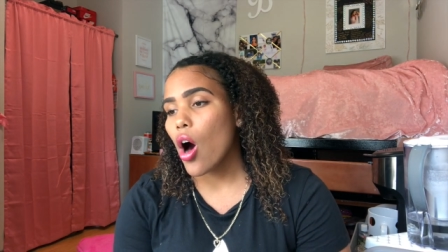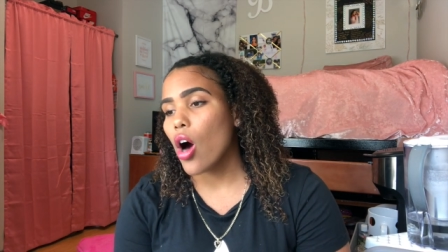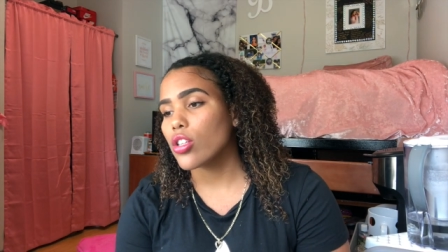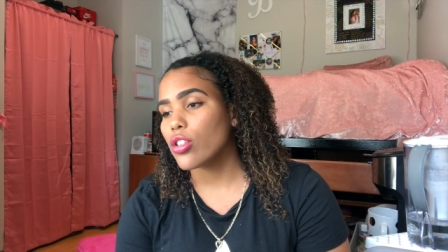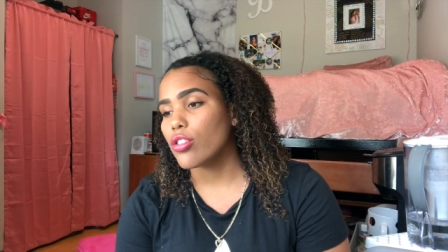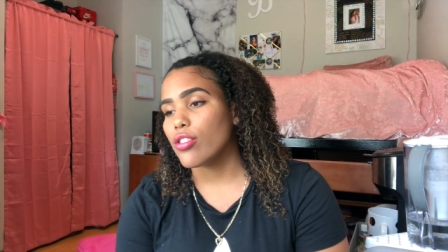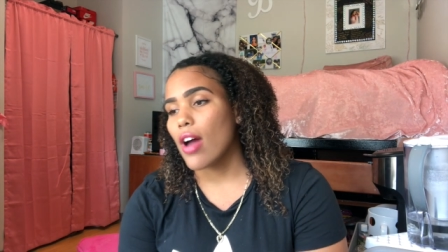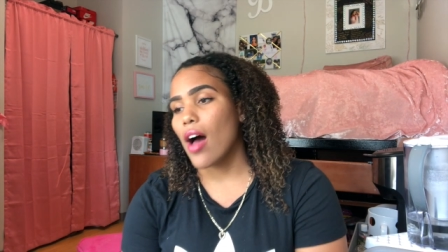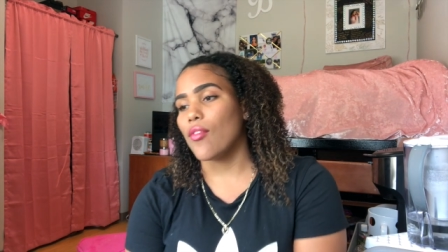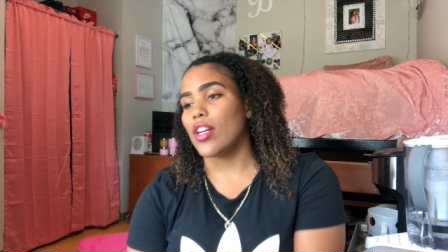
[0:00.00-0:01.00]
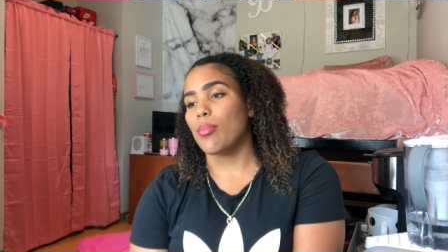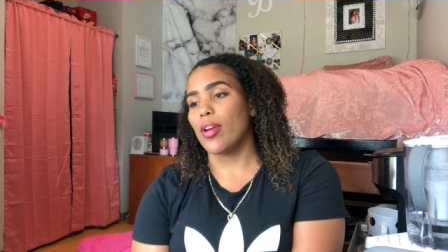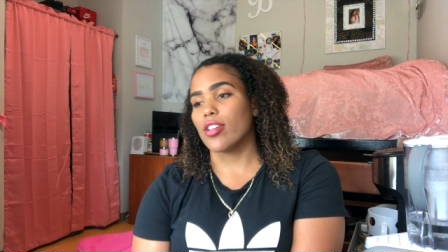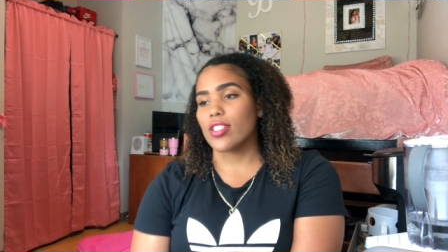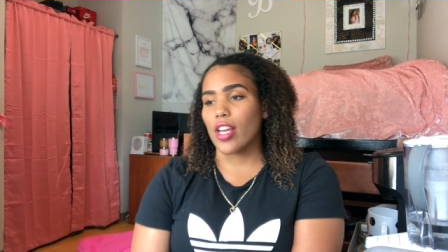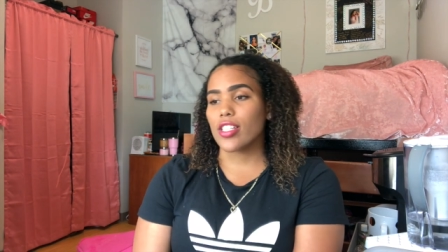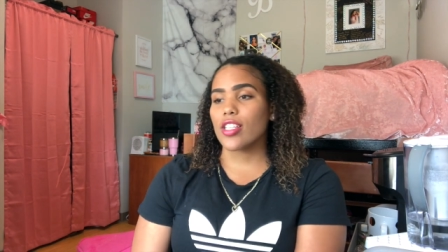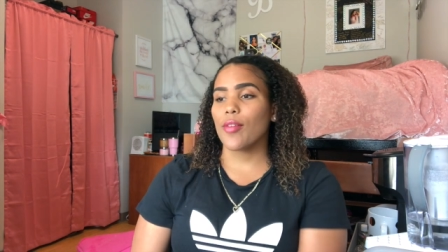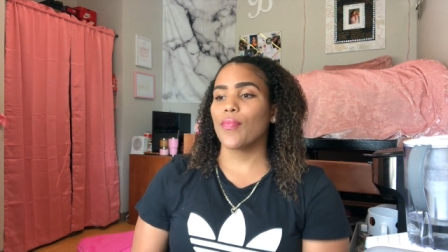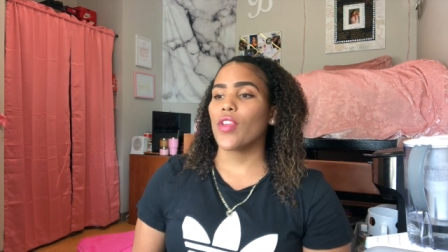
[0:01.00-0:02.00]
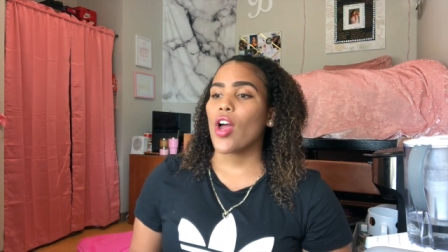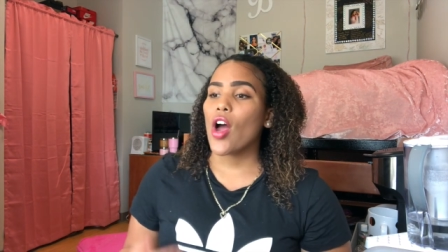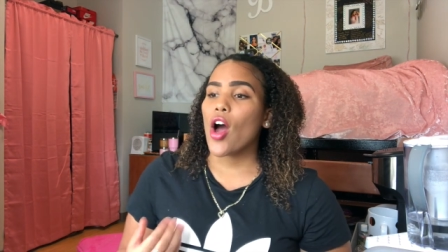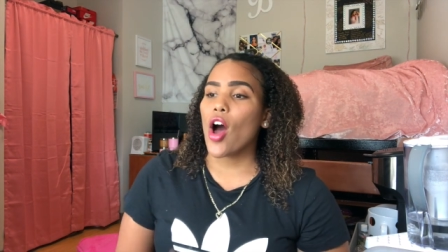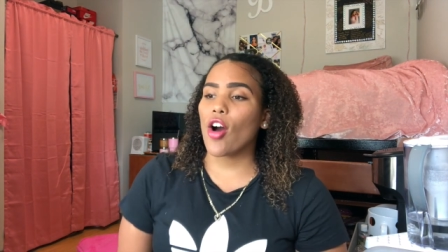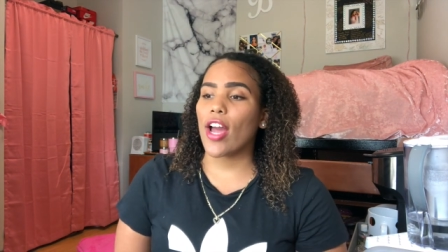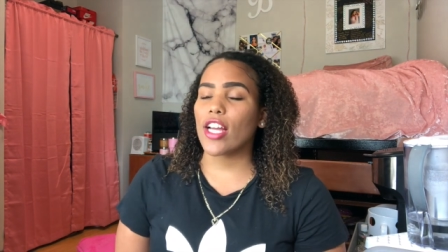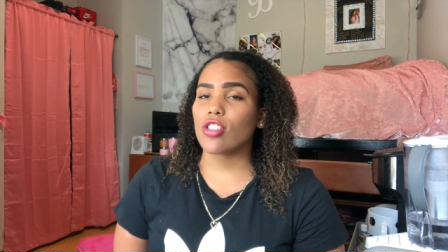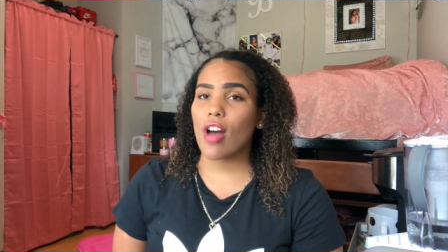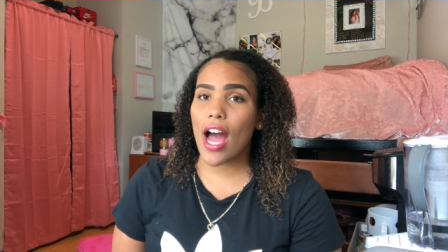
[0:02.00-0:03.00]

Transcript: Also, do you have any piercings? Okay, so